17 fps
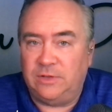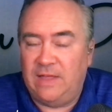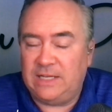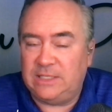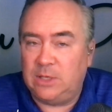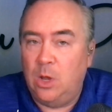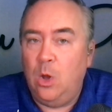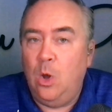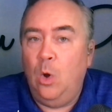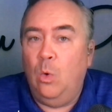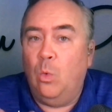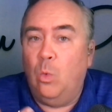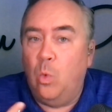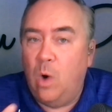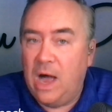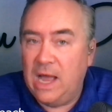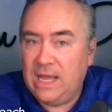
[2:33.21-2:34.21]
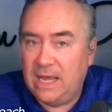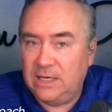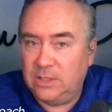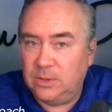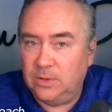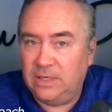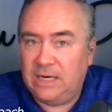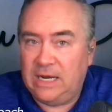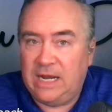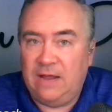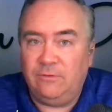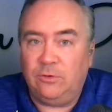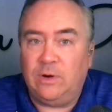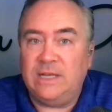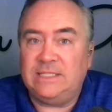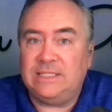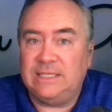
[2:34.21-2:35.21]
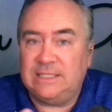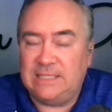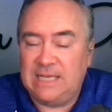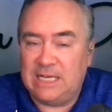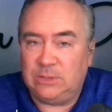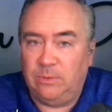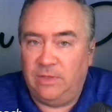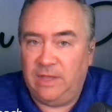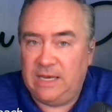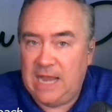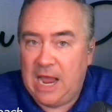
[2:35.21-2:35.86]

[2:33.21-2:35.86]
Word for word: So that's why I do it, and I have great success with it.